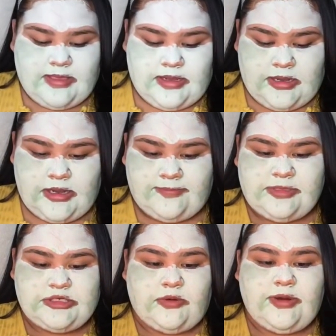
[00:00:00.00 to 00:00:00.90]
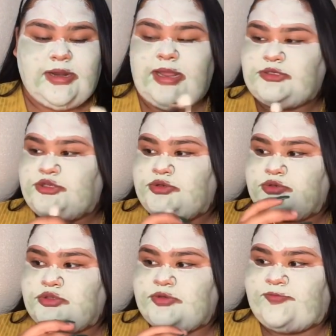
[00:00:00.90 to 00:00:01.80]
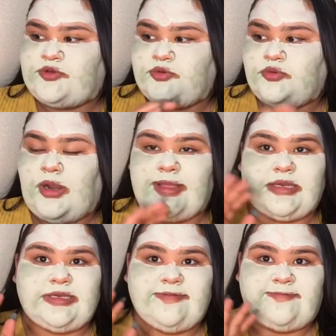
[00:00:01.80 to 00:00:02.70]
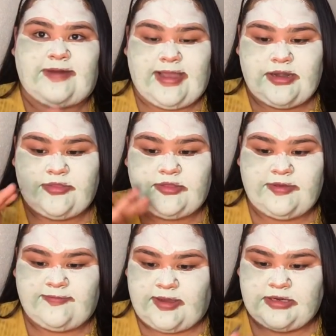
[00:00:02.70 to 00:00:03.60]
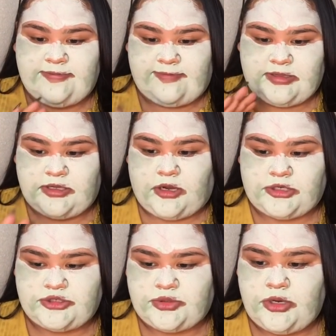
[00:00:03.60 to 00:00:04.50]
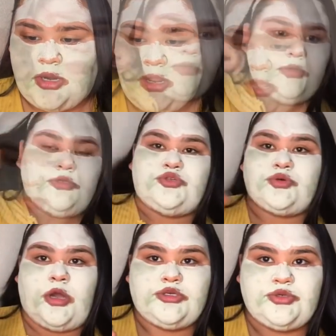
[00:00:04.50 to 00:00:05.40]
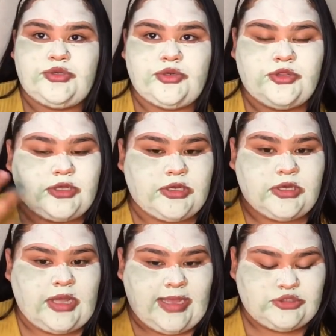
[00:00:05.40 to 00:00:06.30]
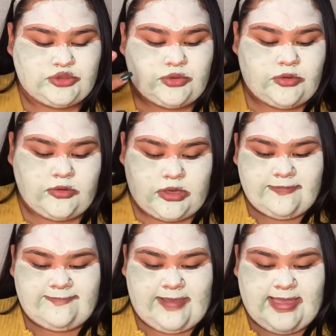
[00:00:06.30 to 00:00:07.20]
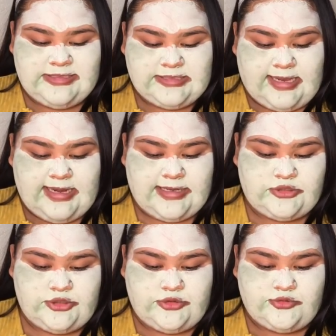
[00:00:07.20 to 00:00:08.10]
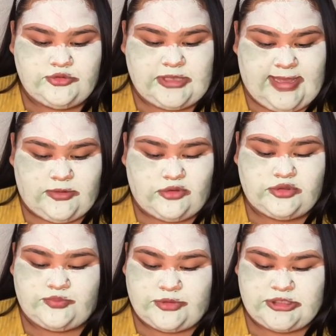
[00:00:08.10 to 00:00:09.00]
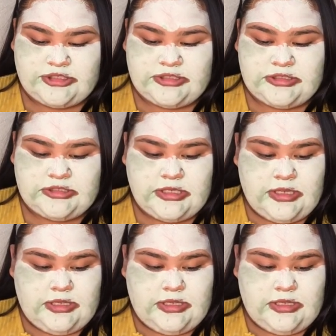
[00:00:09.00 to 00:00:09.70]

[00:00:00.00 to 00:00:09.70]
These are what I like to use to like define the contour. To contour the actual face, I like to use angled brushes.